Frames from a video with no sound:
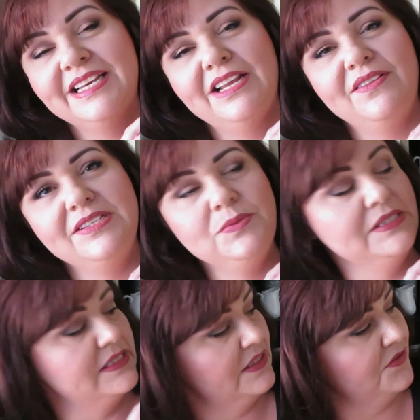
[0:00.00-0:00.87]
Now this
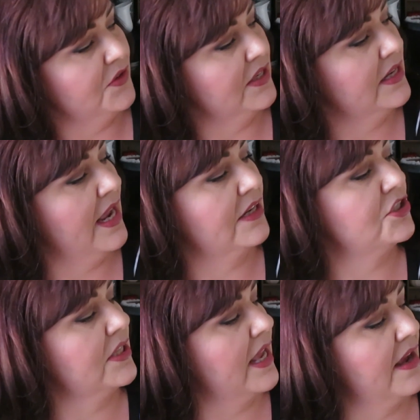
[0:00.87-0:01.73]
one's different.
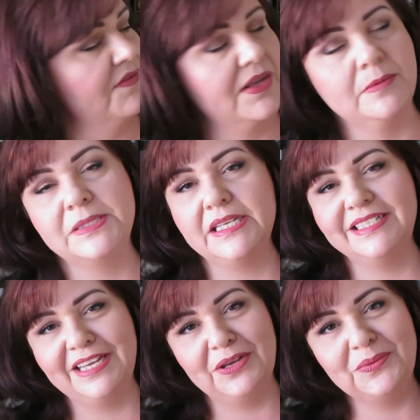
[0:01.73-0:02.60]
Actually, I have it
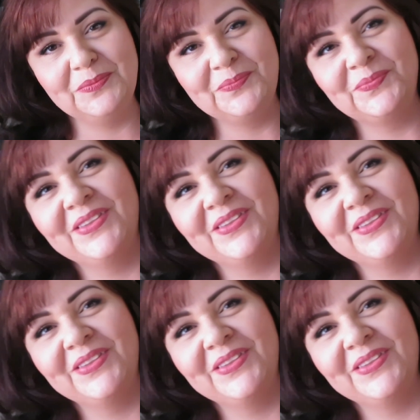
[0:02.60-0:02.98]
upside down.